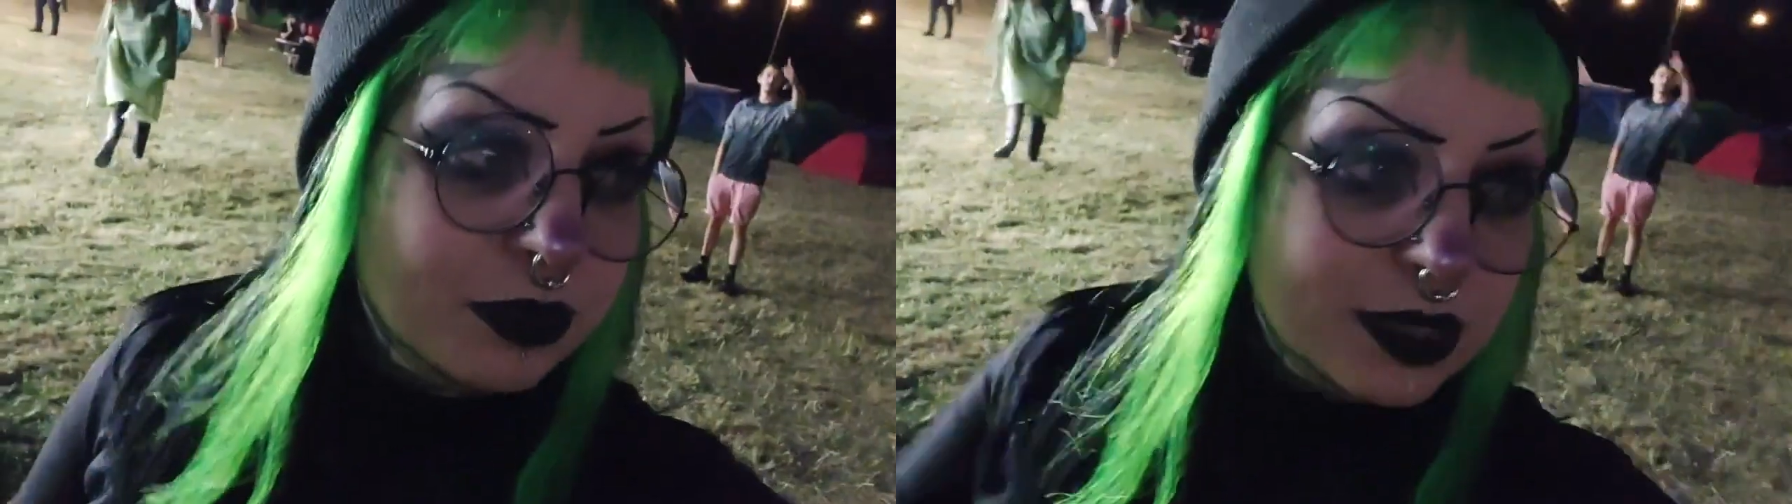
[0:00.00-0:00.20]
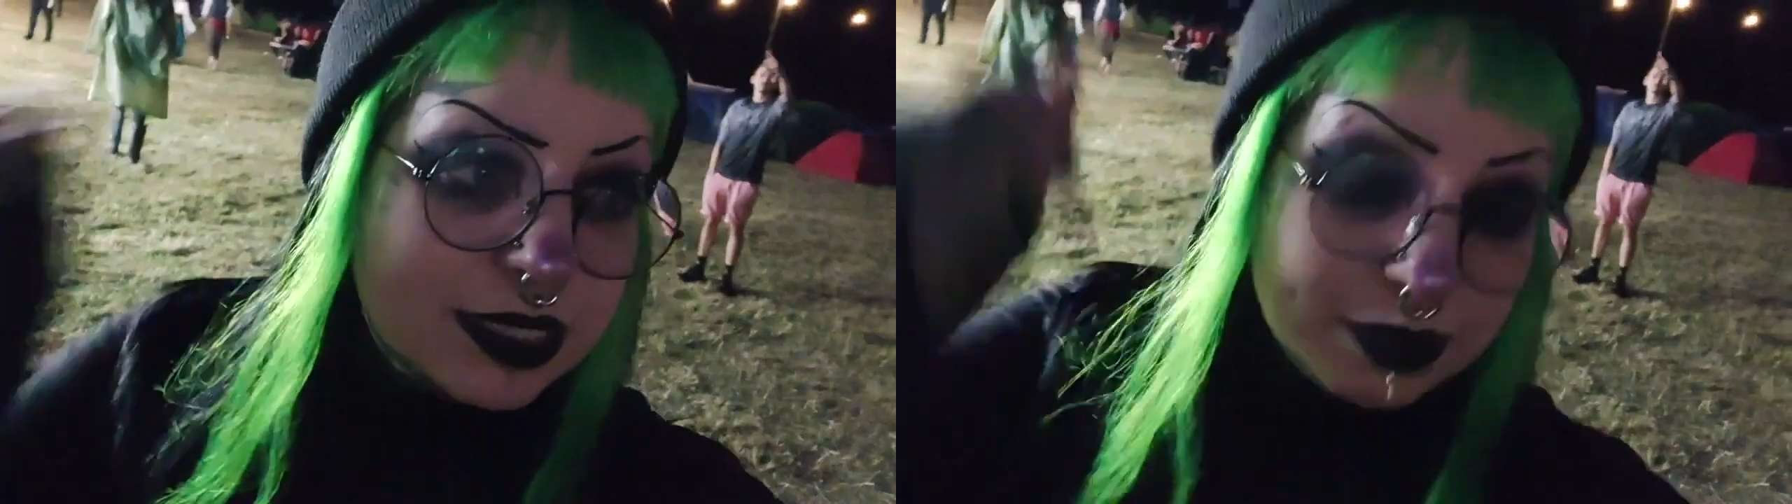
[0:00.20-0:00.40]

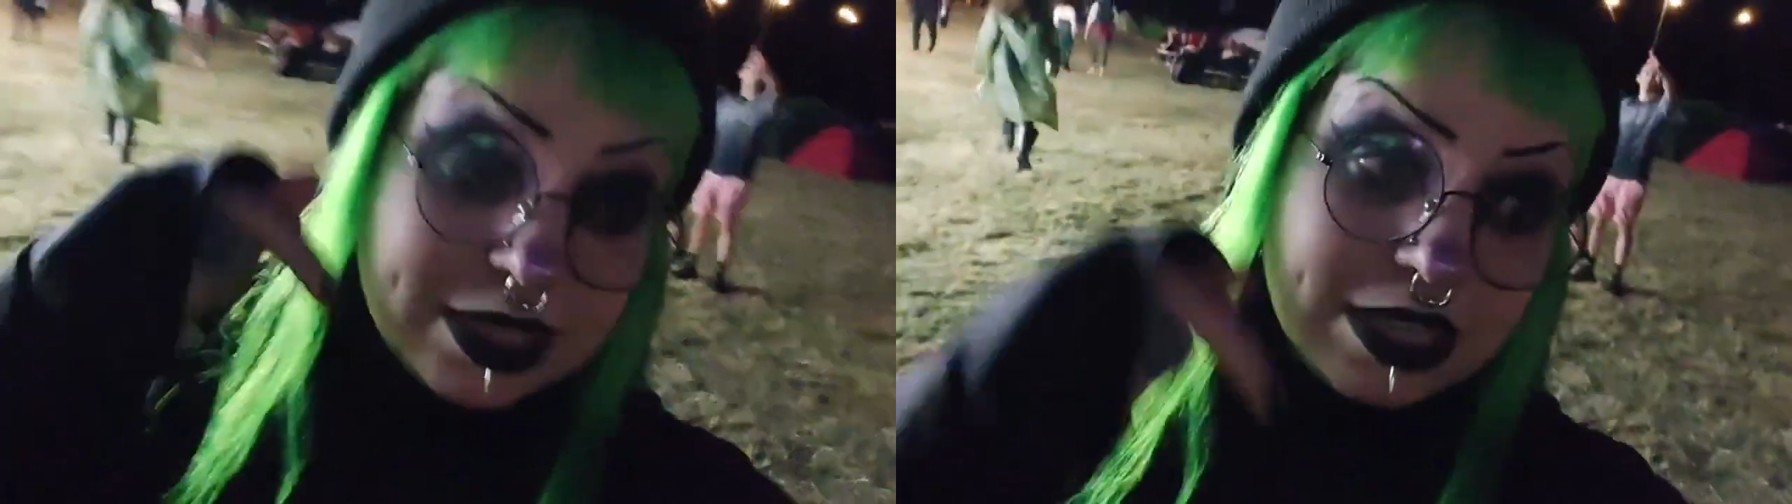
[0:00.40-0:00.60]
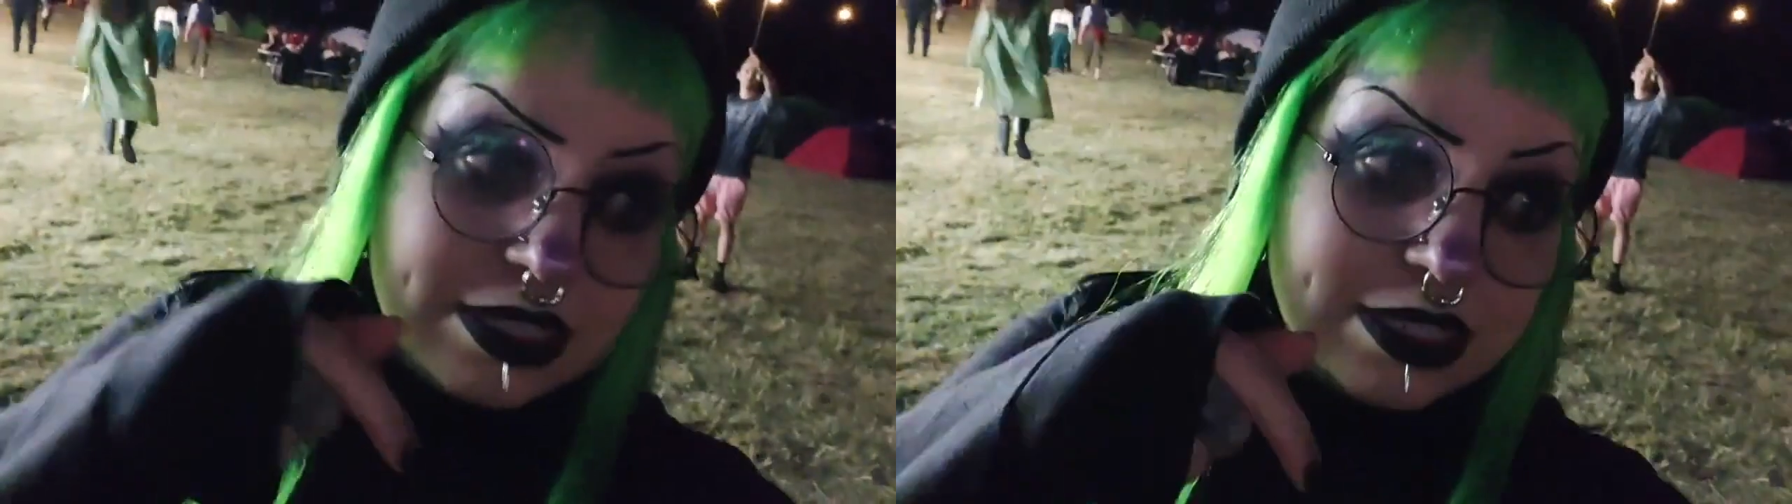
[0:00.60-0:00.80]
is with
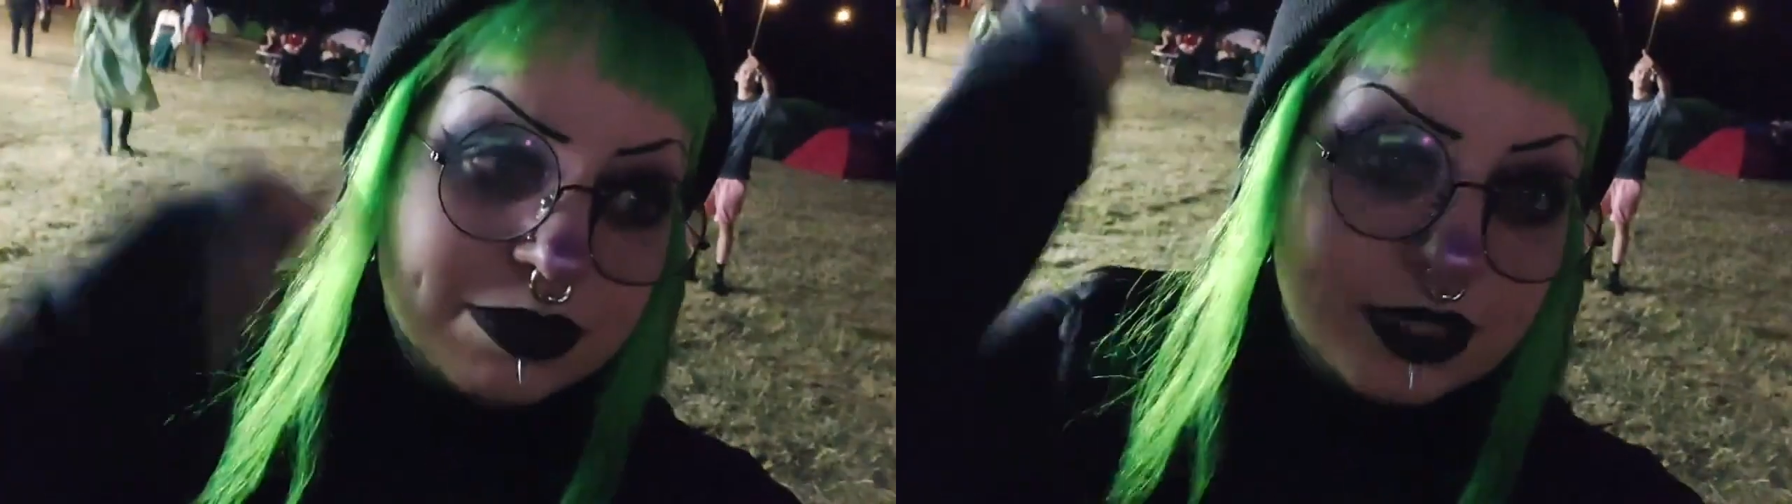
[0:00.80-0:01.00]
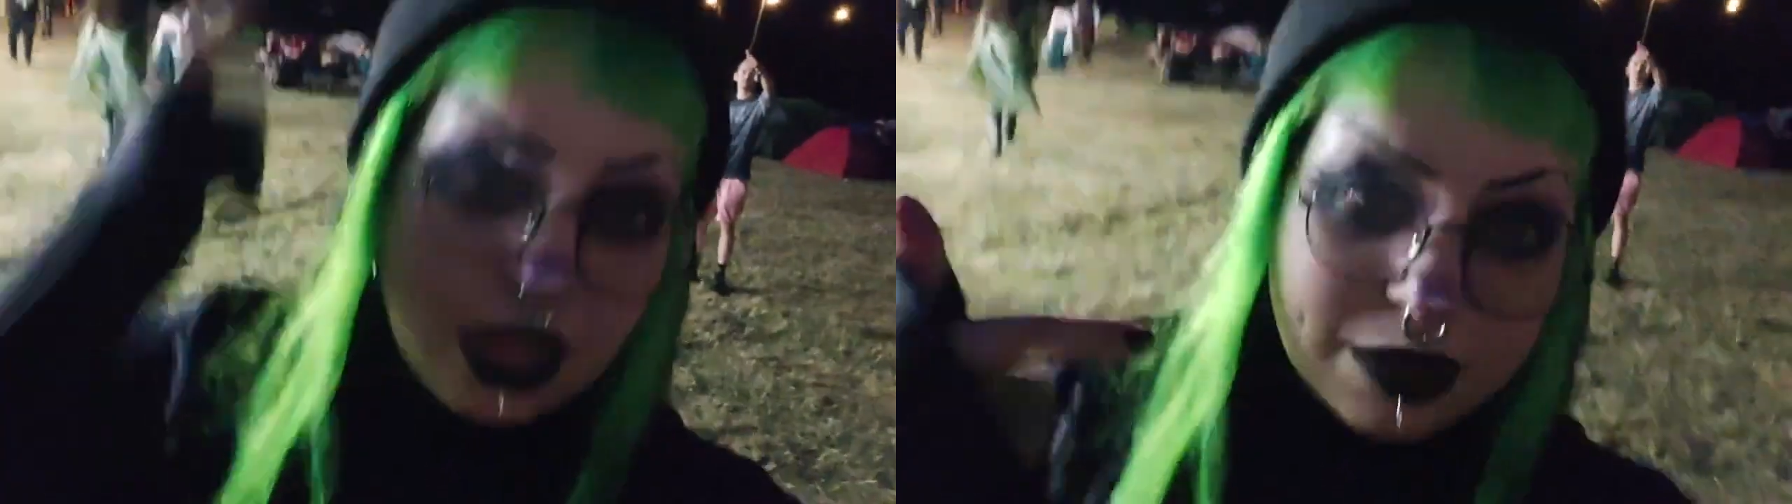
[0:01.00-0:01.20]
us,
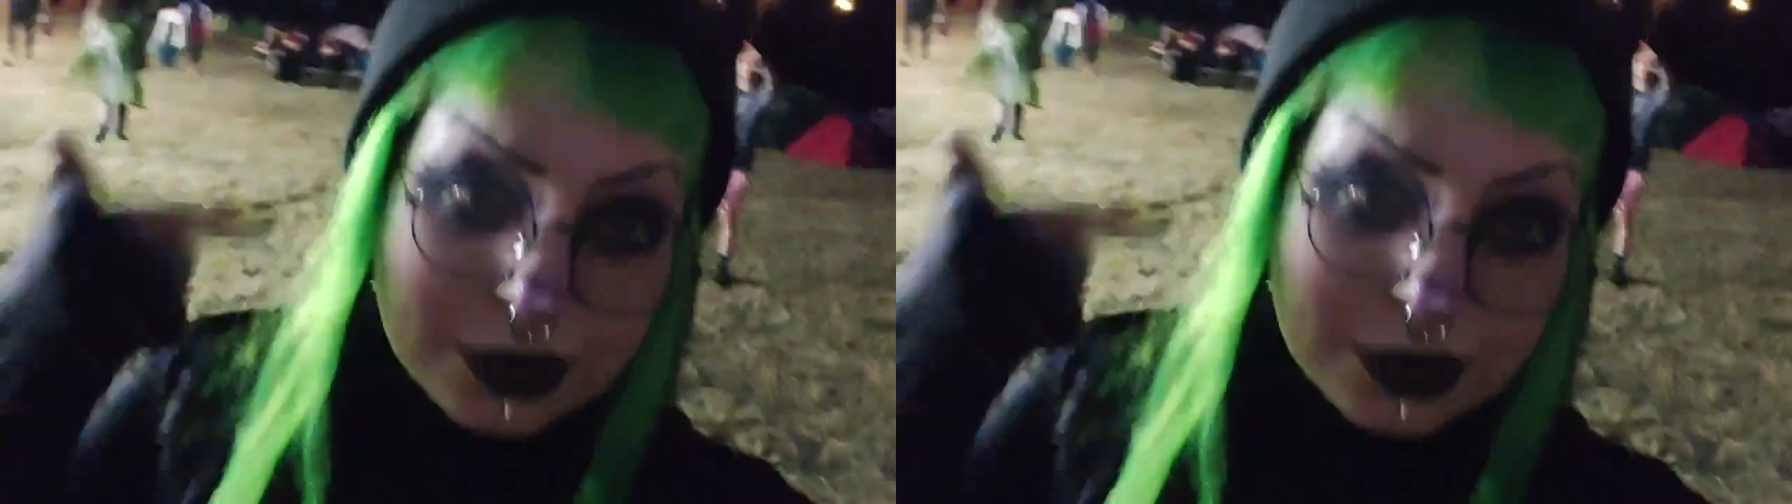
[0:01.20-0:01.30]
the guy